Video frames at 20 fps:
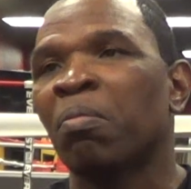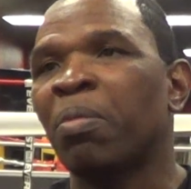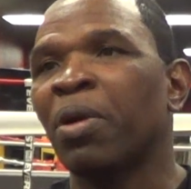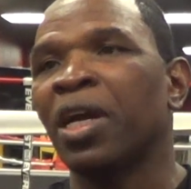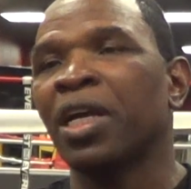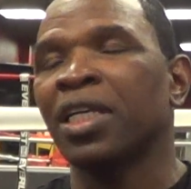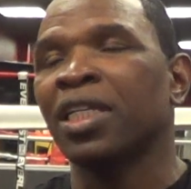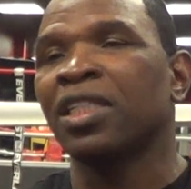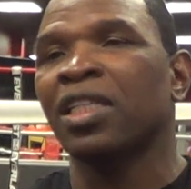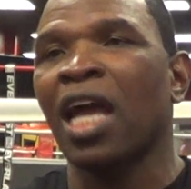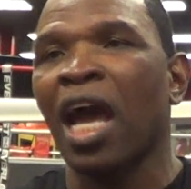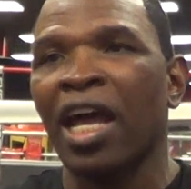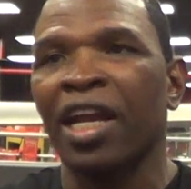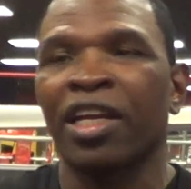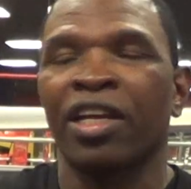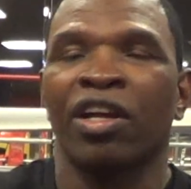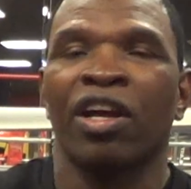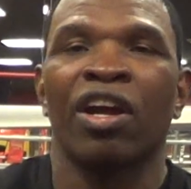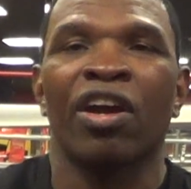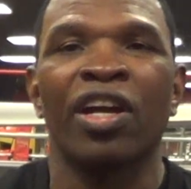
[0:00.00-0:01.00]
But he's not
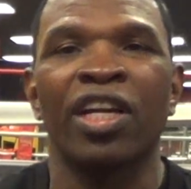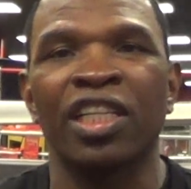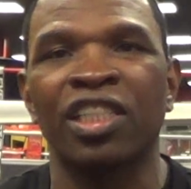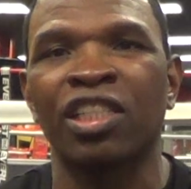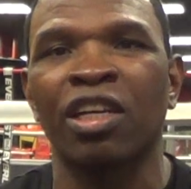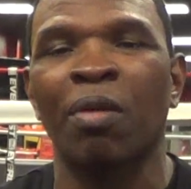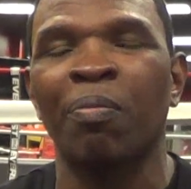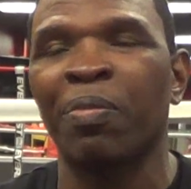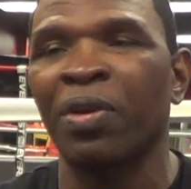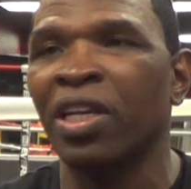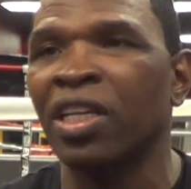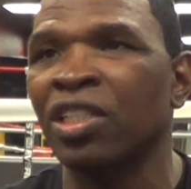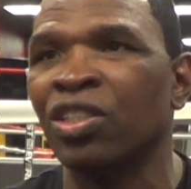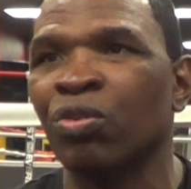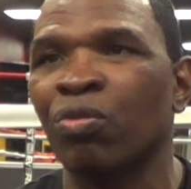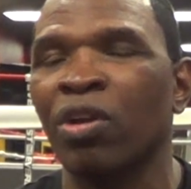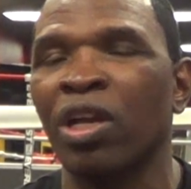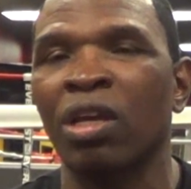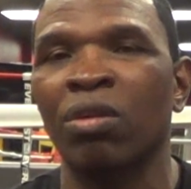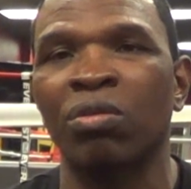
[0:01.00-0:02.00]
in a hurry to jump in
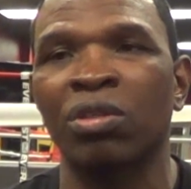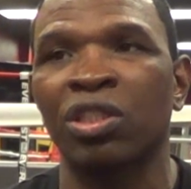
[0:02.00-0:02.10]
this ring